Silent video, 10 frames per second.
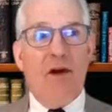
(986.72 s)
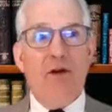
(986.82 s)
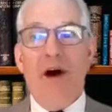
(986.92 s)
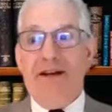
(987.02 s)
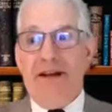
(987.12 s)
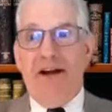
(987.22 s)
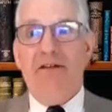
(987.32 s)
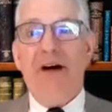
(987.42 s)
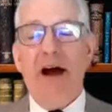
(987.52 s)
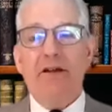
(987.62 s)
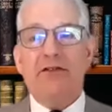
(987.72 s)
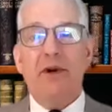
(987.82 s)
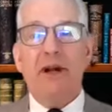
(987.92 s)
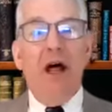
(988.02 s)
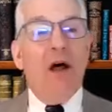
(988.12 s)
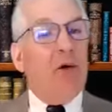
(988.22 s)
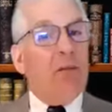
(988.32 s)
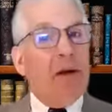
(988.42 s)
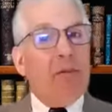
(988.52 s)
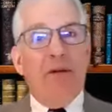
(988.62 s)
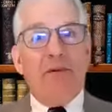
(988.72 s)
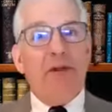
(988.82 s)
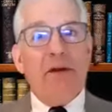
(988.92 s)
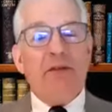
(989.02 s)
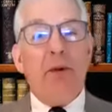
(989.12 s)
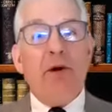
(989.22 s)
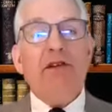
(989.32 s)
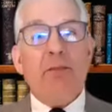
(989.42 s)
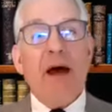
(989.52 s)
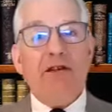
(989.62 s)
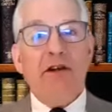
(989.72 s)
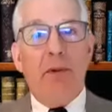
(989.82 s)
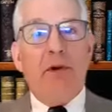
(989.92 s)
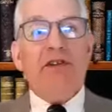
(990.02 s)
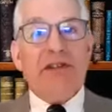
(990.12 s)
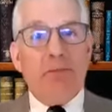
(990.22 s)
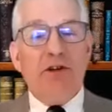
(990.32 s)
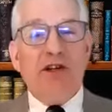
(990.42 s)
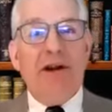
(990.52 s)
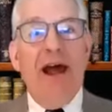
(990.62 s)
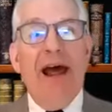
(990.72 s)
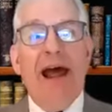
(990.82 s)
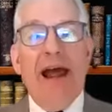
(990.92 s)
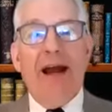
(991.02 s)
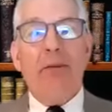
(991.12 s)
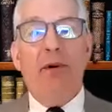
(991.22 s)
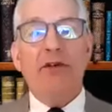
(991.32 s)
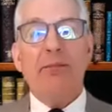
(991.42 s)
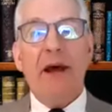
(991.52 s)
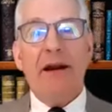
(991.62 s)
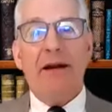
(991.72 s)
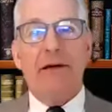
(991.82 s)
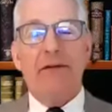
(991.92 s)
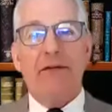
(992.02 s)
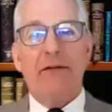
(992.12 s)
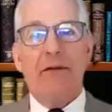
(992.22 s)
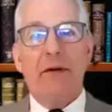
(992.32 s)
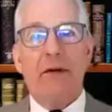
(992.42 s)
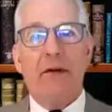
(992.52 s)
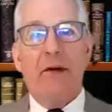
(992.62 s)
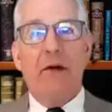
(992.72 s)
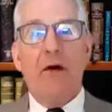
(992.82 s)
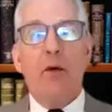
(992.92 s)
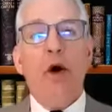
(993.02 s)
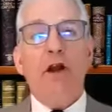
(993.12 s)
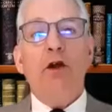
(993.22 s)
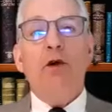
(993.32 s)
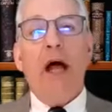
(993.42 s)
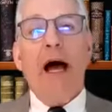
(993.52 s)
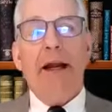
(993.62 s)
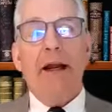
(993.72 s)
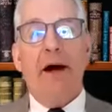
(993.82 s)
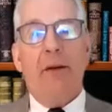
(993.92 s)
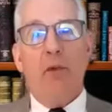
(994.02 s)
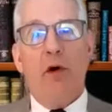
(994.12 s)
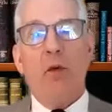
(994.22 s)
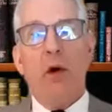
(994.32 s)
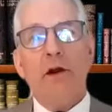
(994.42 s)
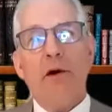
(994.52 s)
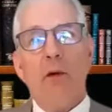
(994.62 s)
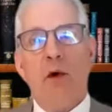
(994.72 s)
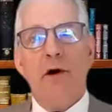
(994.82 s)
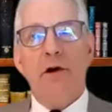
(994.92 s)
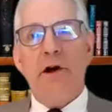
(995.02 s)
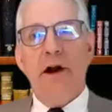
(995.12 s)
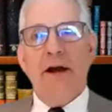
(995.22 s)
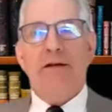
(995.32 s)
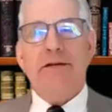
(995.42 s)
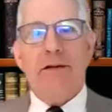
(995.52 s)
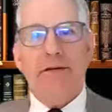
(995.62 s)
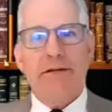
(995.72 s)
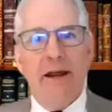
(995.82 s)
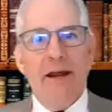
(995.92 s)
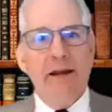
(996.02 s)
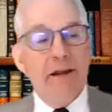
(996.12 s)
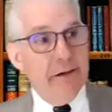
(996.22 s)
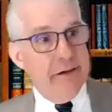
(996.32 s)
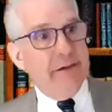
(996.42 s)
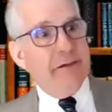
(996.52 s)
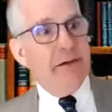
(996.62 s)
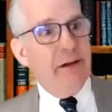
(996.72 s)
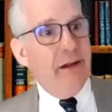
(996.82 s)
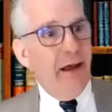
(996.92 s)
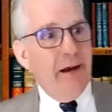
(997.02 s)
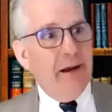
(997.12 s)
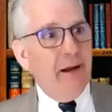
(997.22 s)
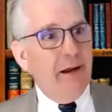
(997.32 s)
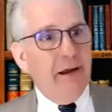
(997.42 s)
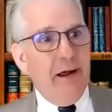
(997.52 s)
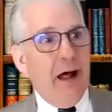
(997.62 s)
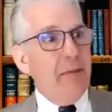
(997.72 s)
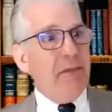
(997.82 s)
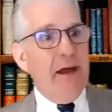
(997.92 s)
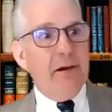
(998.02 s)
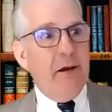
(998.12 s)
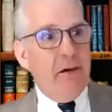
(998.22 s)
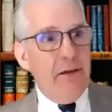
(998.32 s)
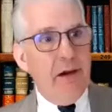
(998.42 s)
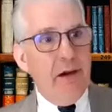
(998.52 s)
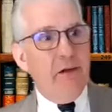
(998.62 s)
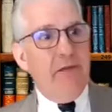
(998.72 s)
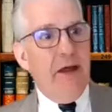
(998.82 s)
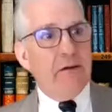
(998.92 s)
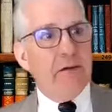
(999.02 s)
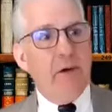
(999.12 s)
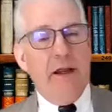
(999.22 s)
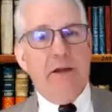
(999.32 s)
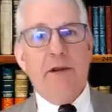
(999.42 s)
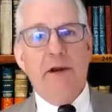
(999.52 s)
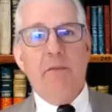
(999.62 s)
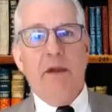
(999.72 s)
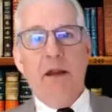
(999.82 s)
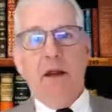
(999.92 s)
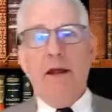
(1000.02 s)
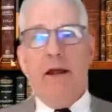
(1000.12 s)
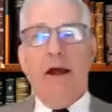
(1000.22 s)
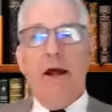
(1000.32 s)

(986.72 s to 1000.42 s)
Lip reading: What you identify as real? Remember, everything's perception and perspective. What are you lining up with? What are your word tracks saying? Did you see that? Oh, I'm not going there if that's the way it's going to be.